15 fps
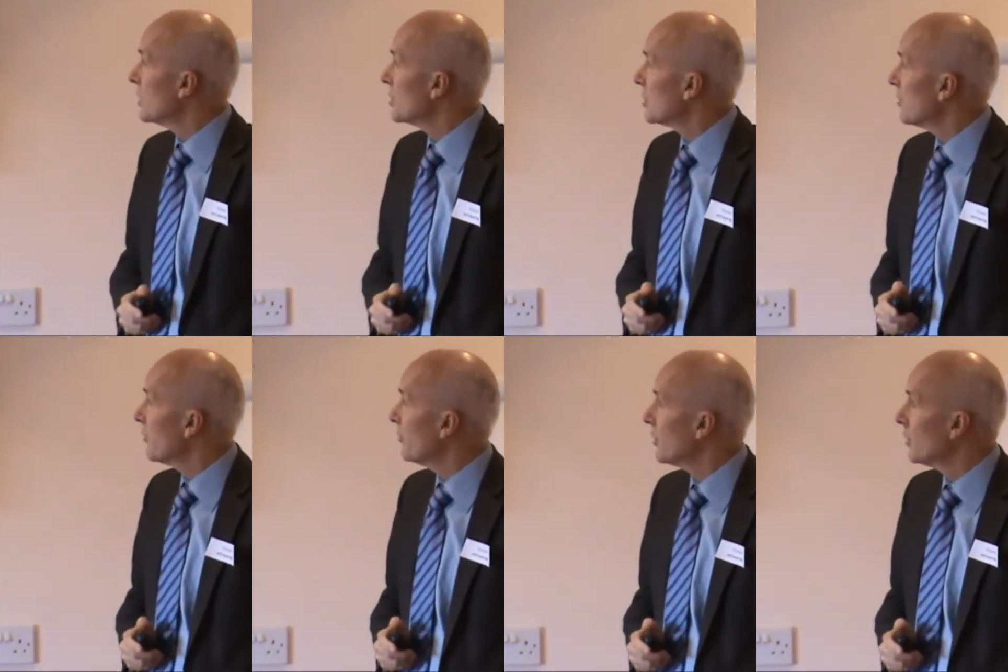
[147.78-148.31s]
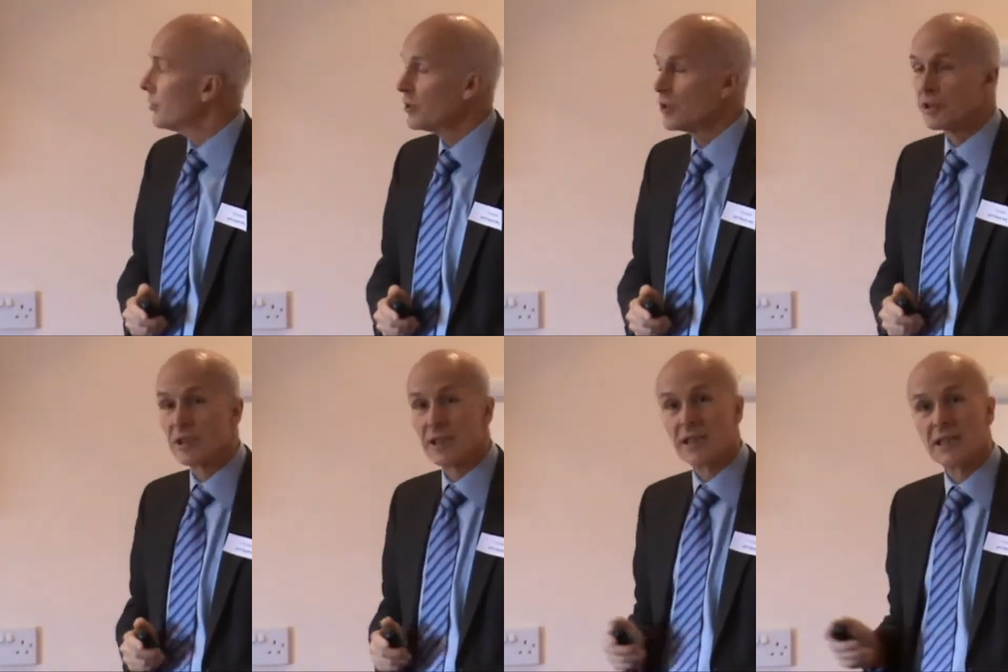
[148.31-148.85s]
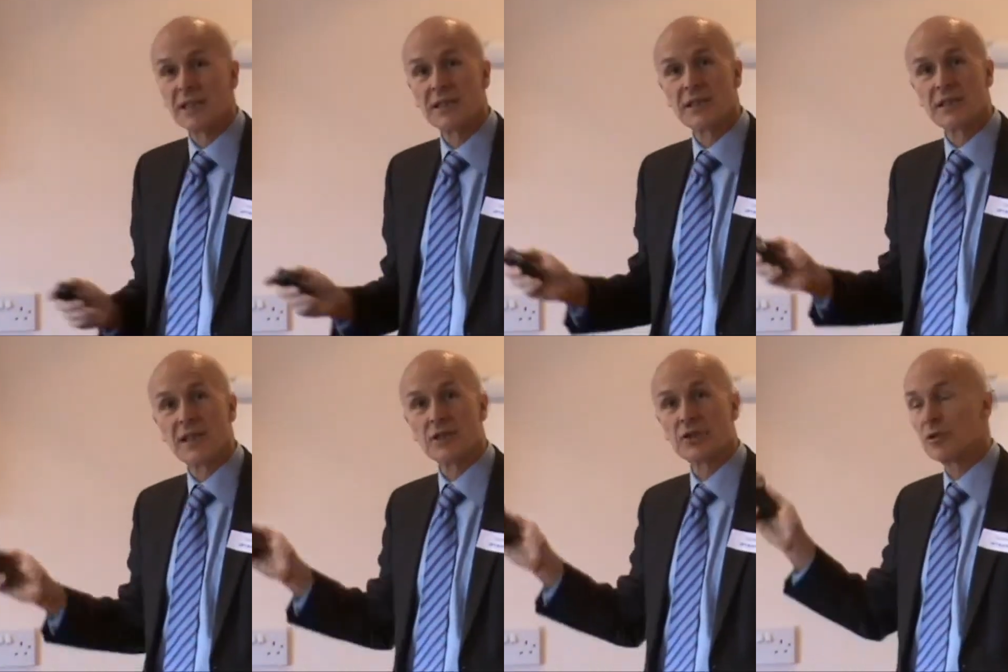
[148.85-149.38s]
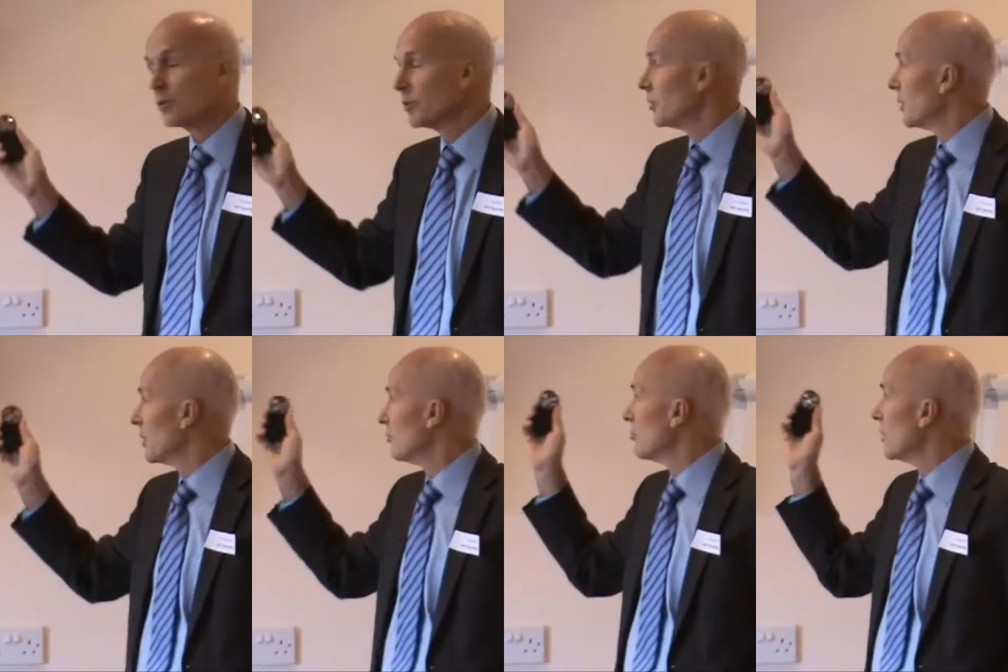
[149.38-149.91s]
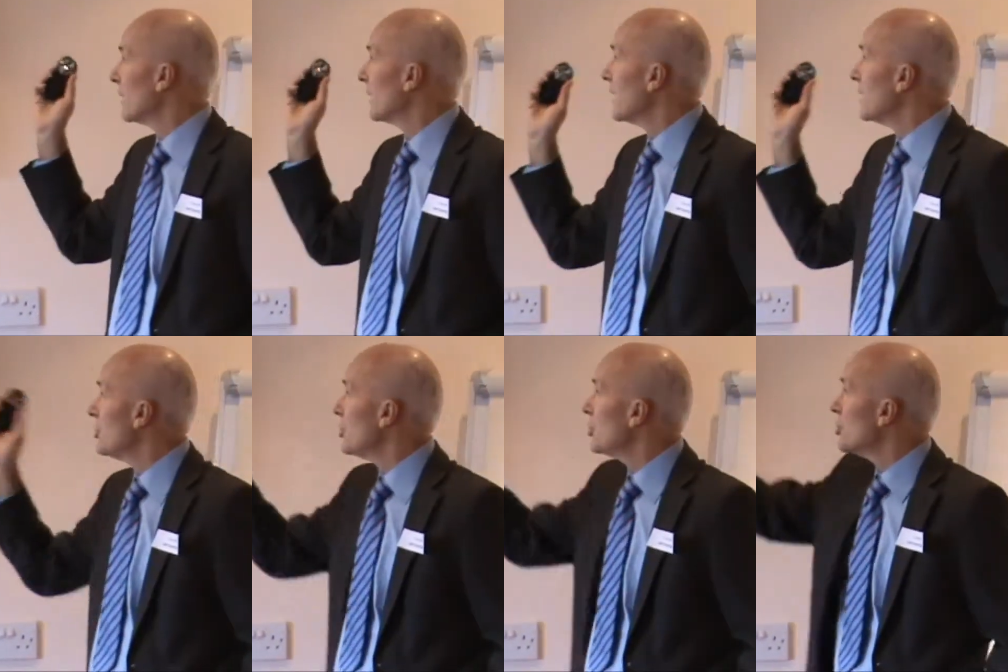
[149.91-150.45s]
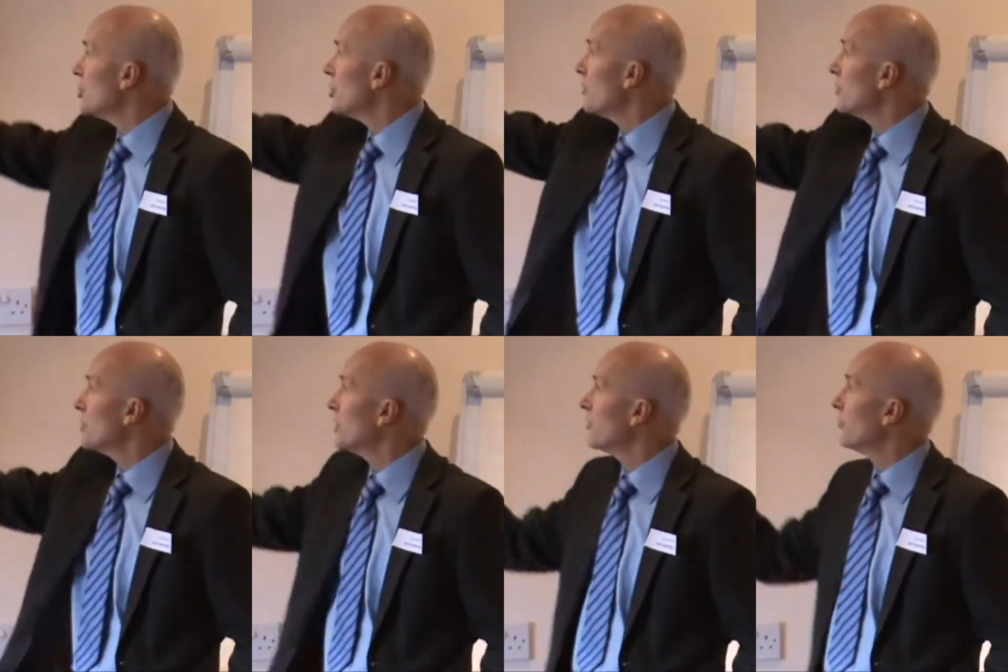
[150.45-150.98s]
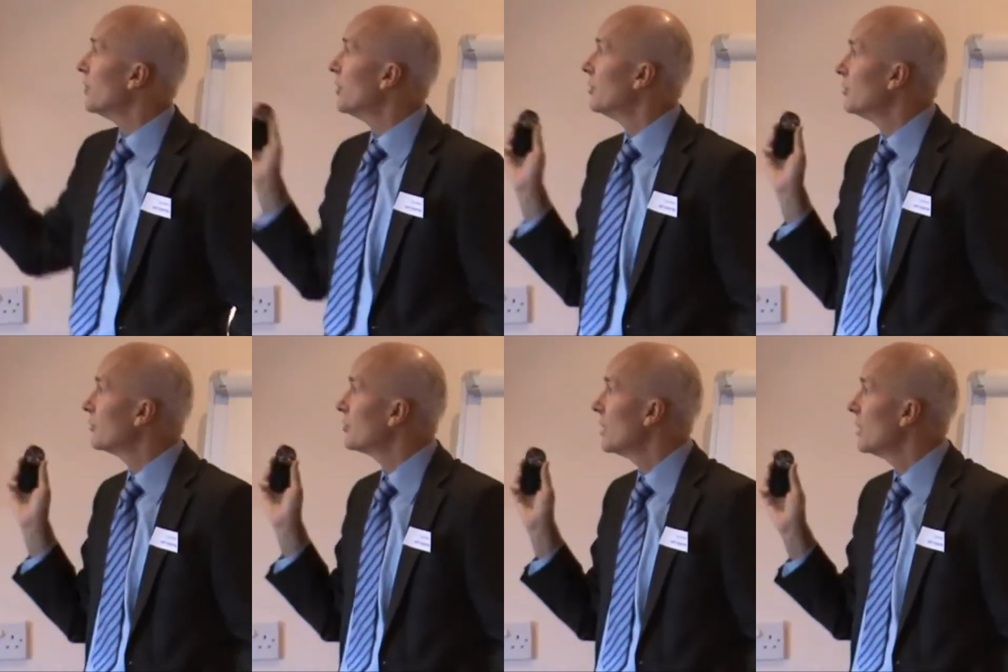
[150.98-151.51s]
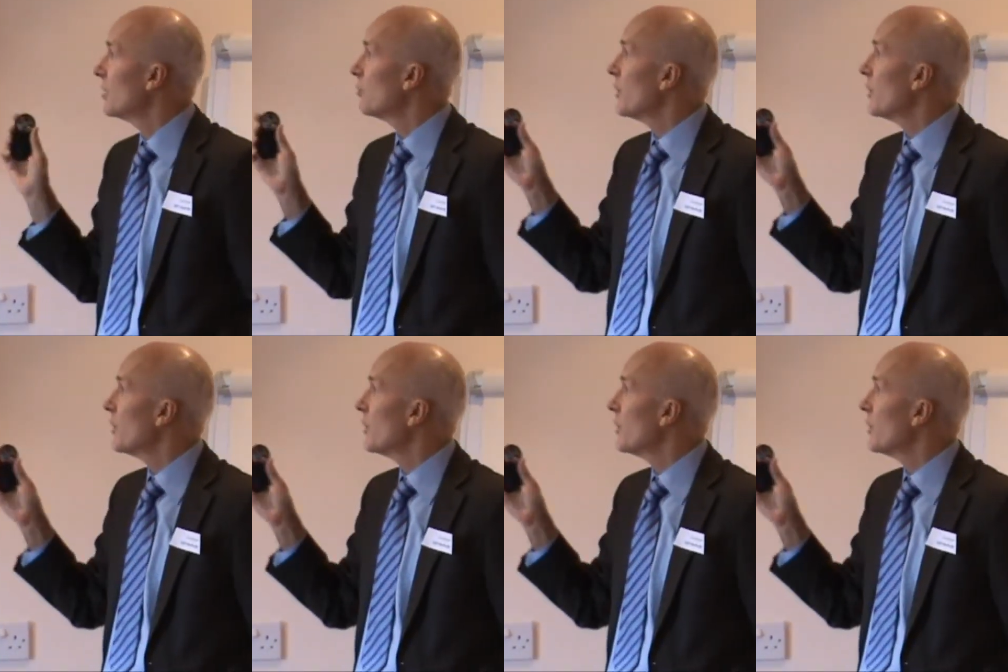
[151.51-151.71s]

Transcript: So if you look at the actual relationships involved,